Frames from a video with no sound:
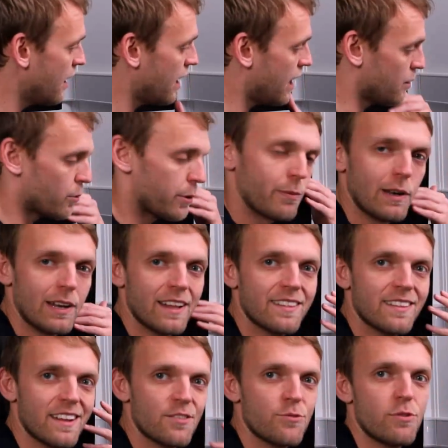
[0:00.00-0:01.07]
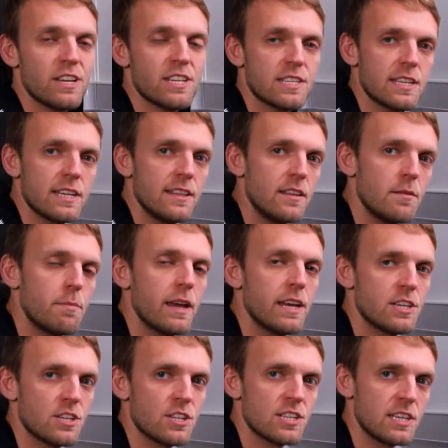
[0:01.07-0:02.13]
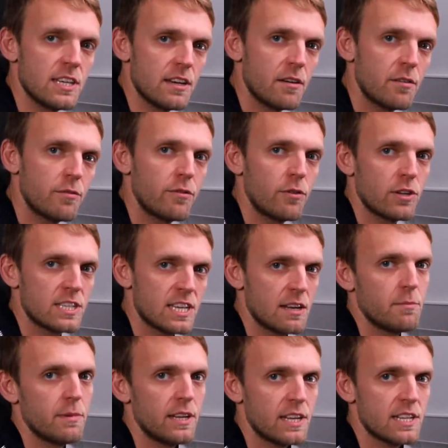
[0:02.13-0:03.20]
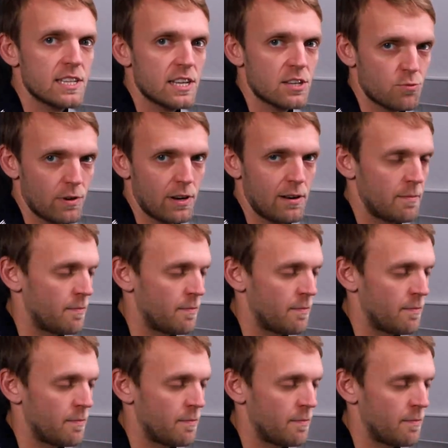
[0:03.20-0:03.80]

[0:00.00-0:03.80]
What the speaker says: and we will let that rest in the patient's ear for 10 minutes as well.